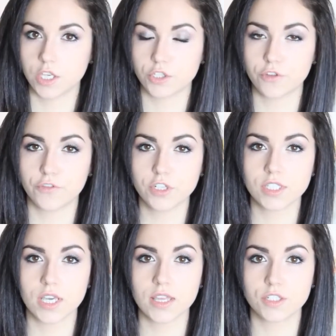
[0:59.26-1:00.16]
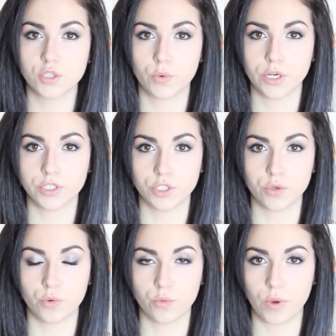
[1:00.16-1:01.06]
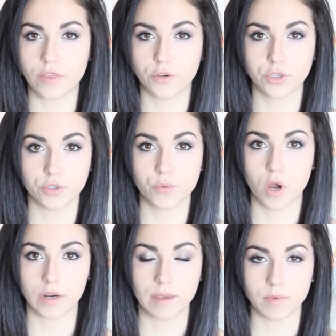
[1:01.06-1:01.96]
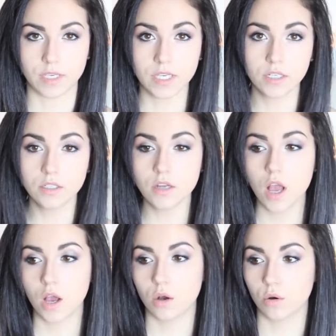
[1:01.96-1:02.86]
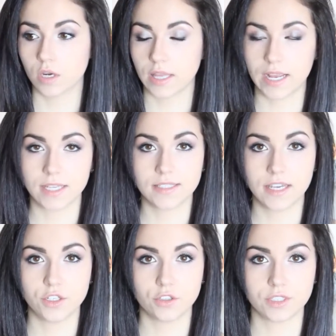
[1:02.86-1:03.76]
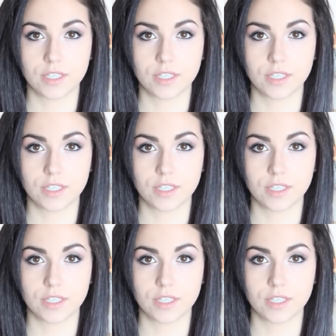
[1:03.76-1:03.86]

So the first thing that you want to do, whether you are a beginner or like I said, you're